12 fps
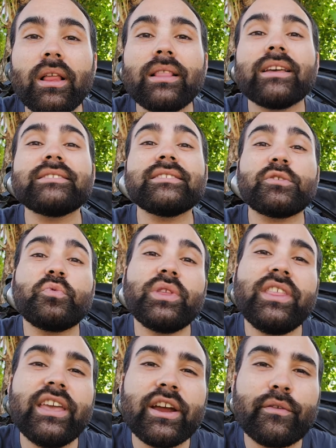Let's start with
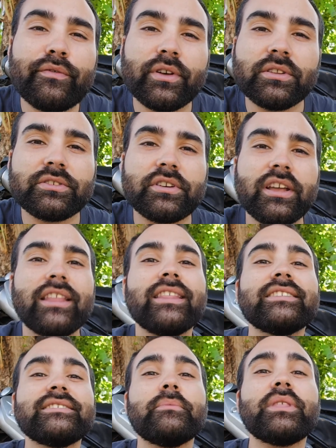the air filter.
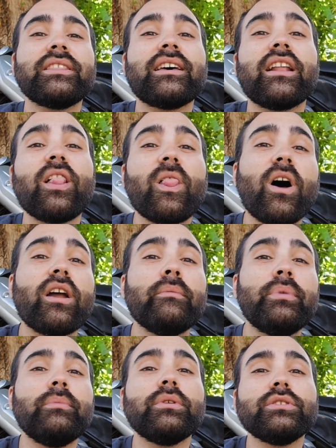That's something that a lot of
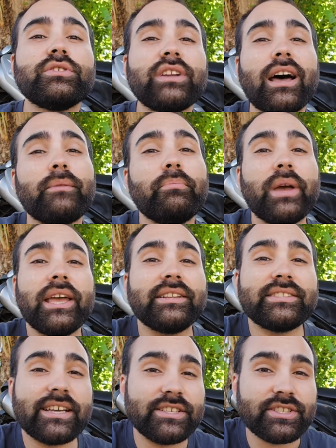people do not pay
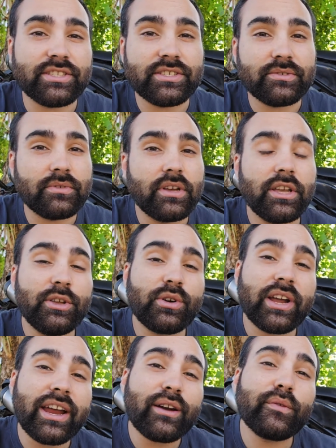attention to. Your
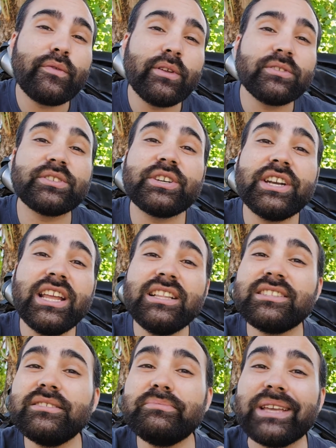air filter
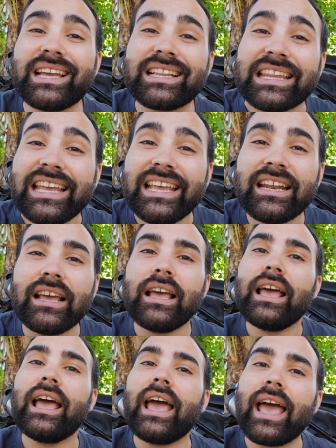needs to be clean,
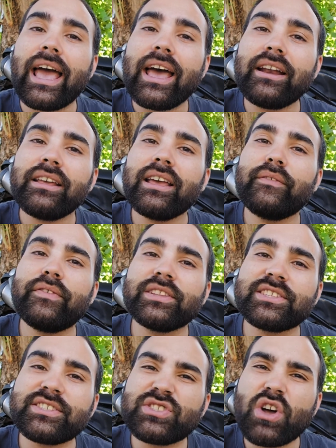and if
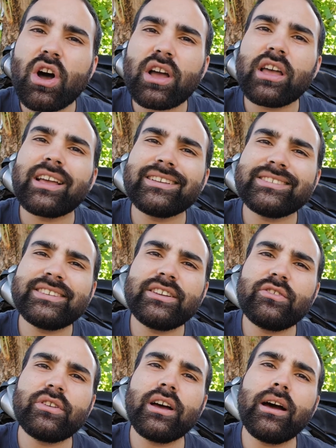it's stock,
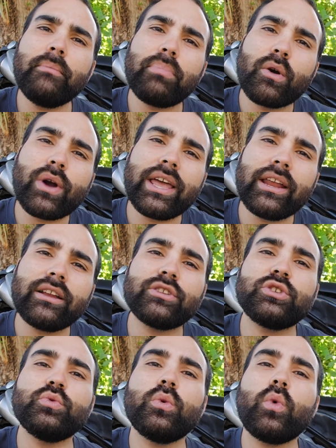consider upgrading
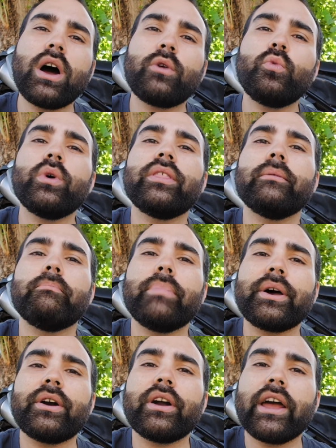to one with a
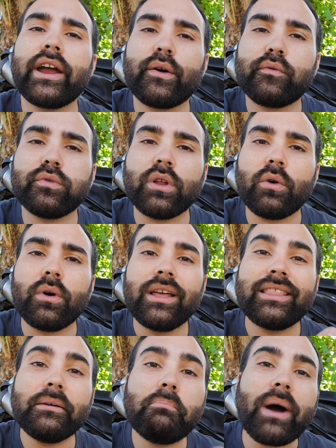better airflow.
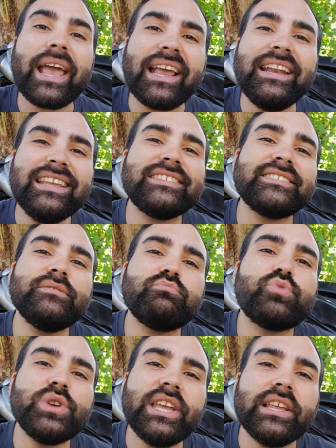The bike needs to
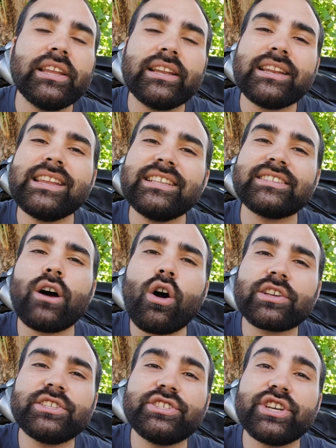breathe, it needs
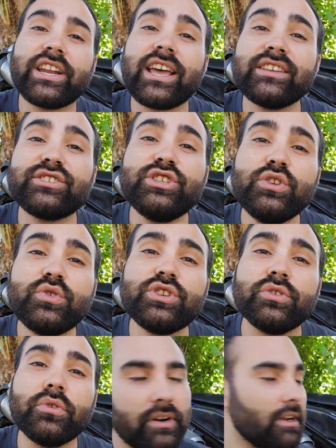oxygen as you do.